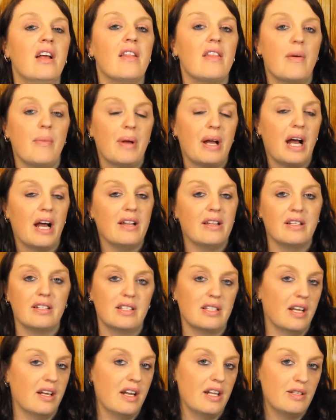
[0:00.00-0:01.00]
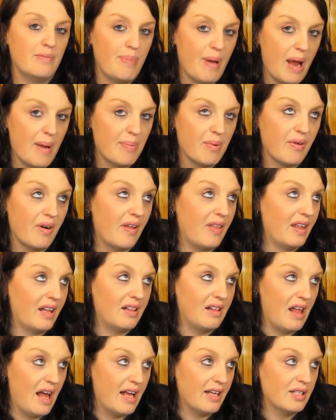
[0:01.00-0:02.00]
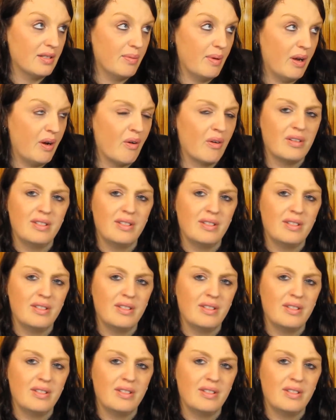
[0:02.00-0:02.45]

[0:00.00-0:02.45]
that we got in Sunday's paper, I think last week or